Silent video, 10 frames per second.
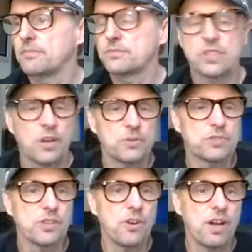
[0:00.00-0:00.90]
So
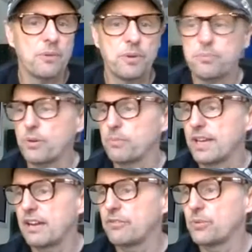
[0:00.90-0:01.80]
tonight we'll probably
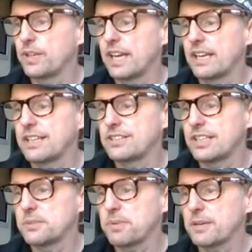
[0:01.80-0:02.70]
have all the
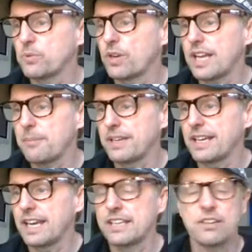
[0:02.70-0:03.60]
NHS people clapping again.